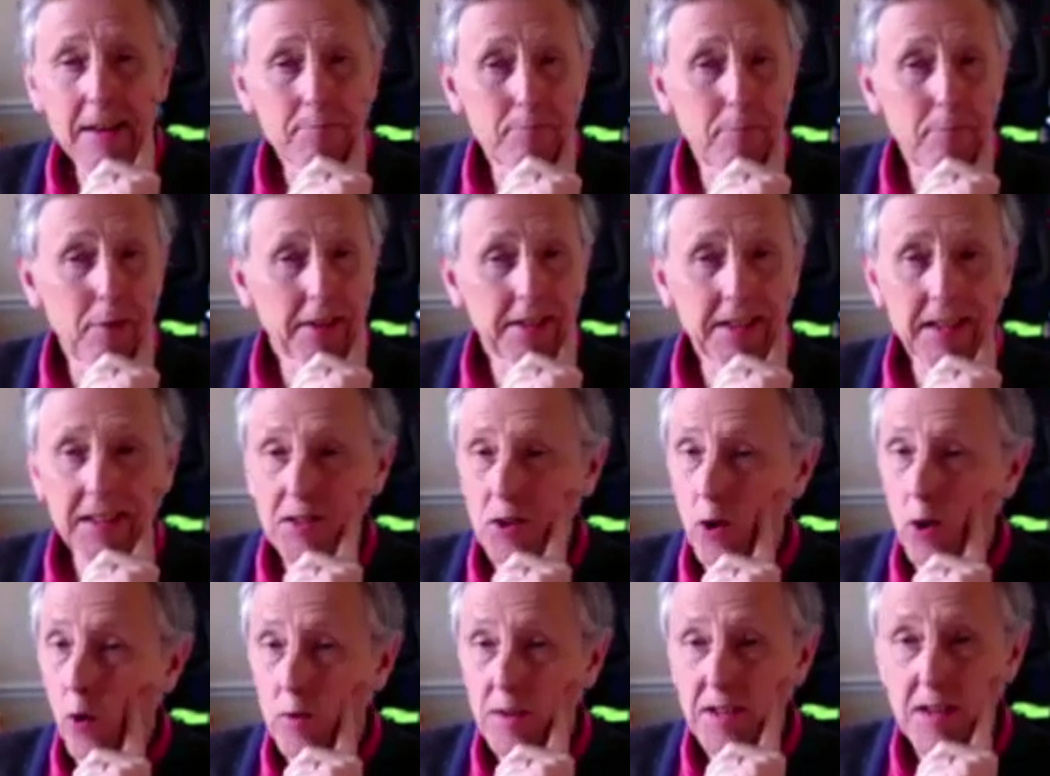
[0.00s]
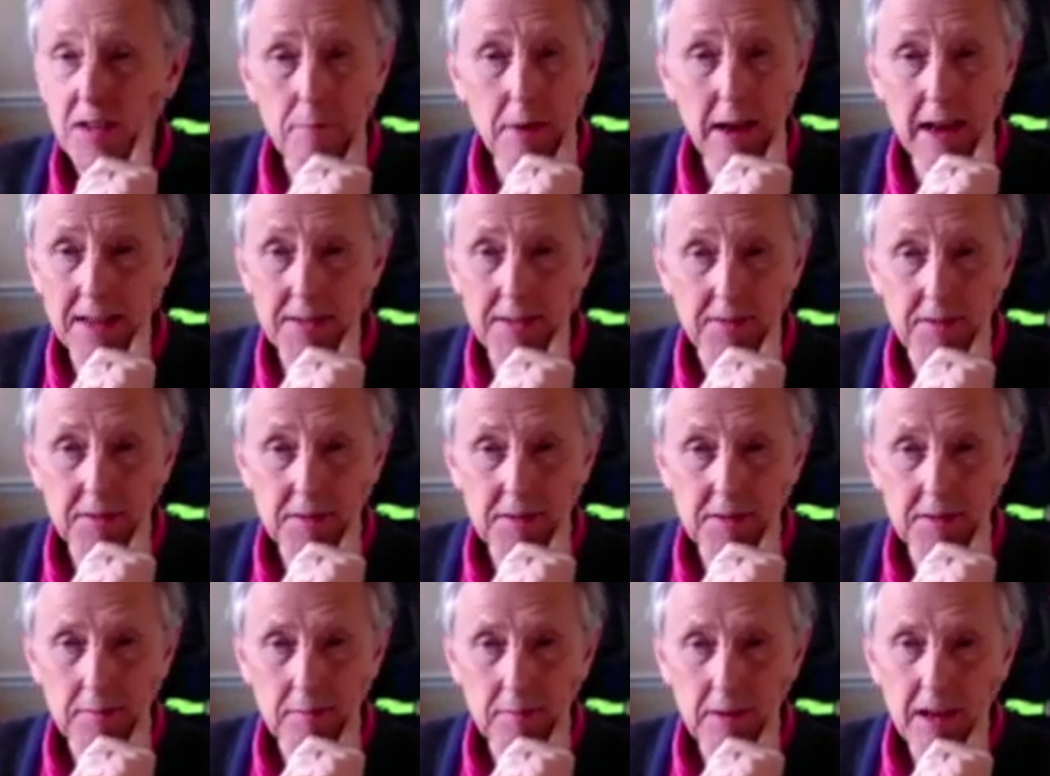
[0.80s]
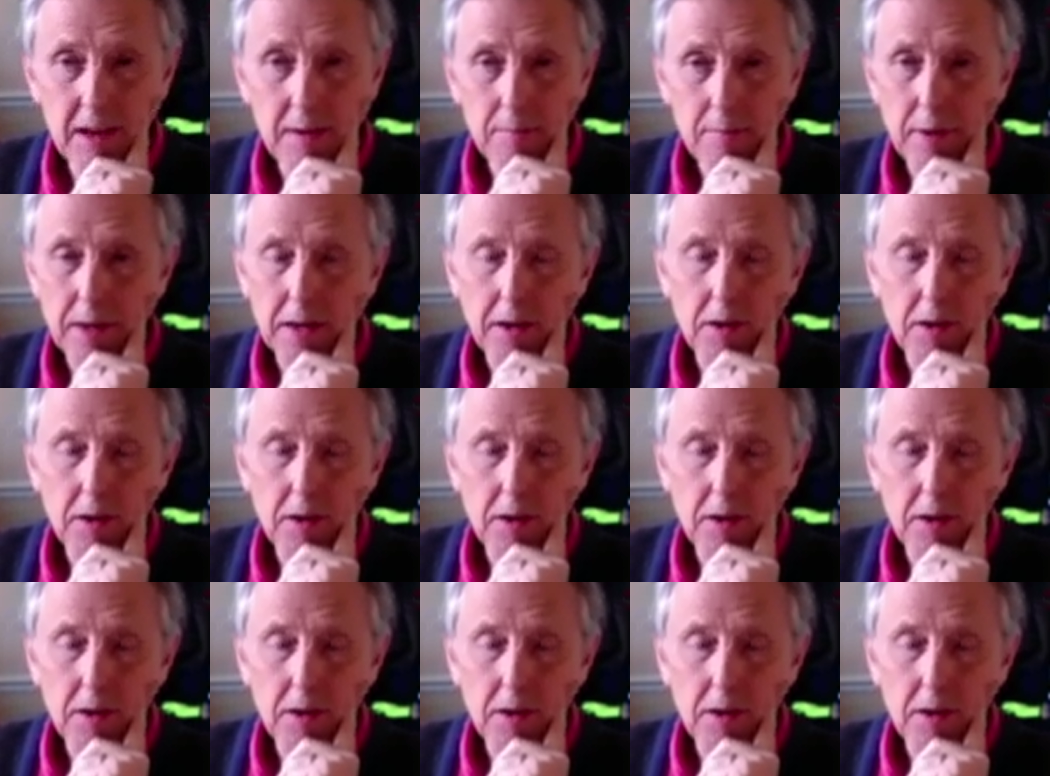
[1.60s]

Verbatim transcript: But it all depends. Yeah.